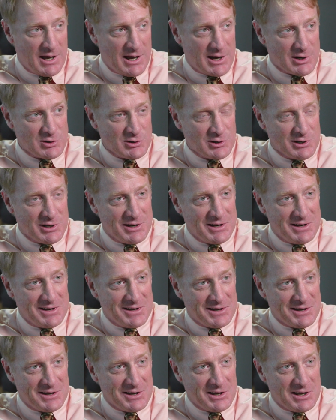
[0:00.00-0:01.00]
Ashley
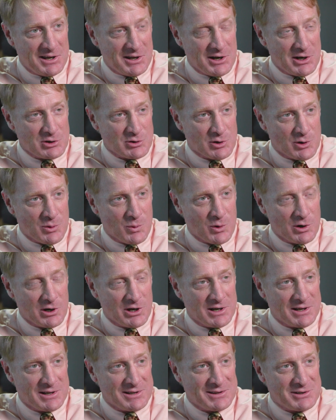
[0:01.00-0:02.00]
and I started
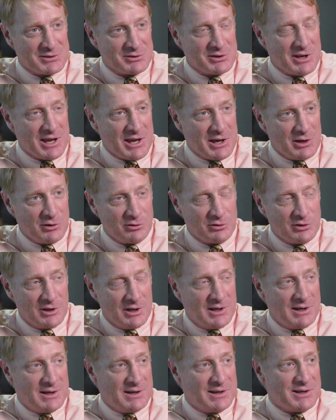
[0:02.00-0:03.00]
working on this case.
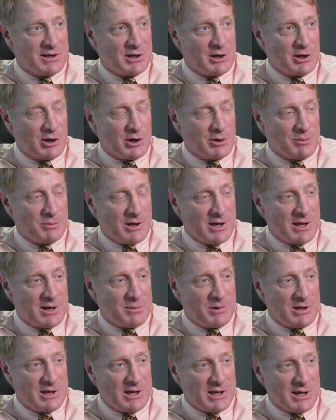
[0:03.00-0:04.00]
And
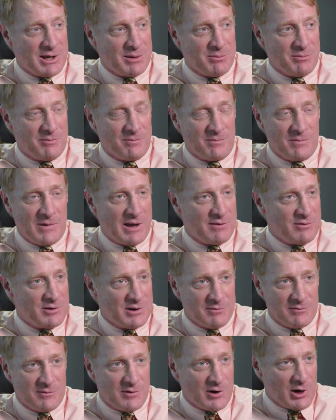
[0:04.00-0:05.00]
it became
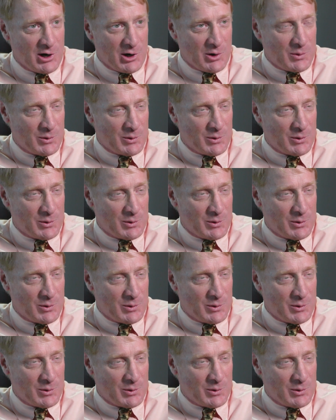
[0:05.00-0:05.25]
evident very